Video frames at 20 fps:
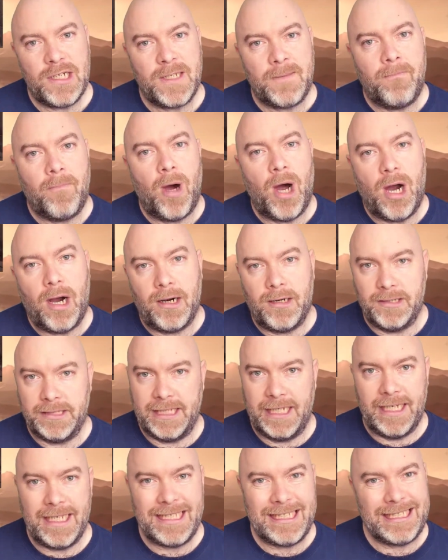to Mars,
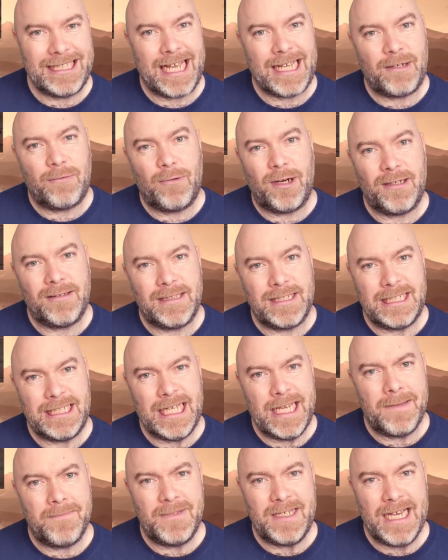and it's set around the
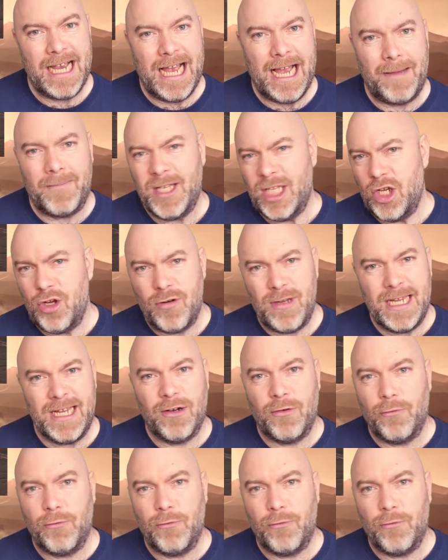same time, and you hear